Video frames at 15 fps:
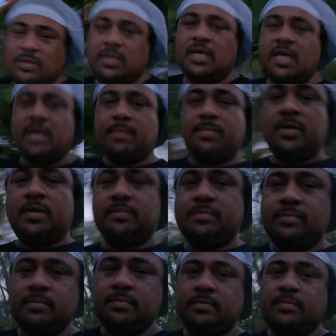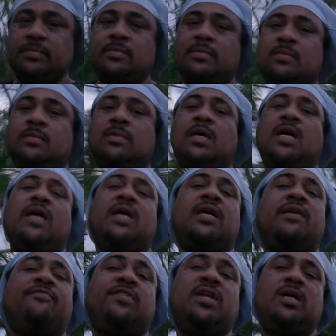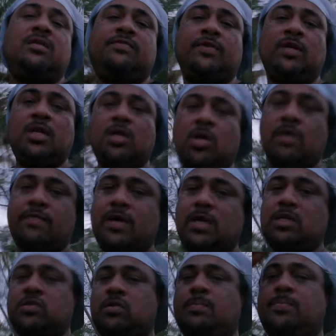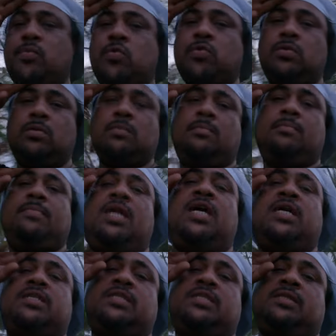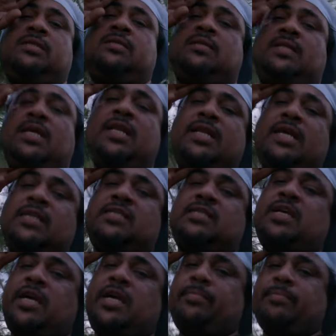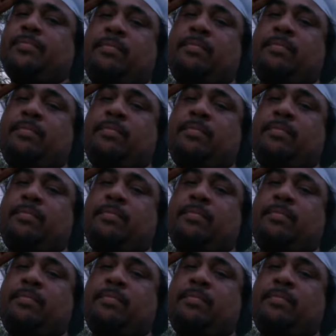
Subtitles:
Yeah, man. I give thanks for the love and the support. Bless. Till next thing.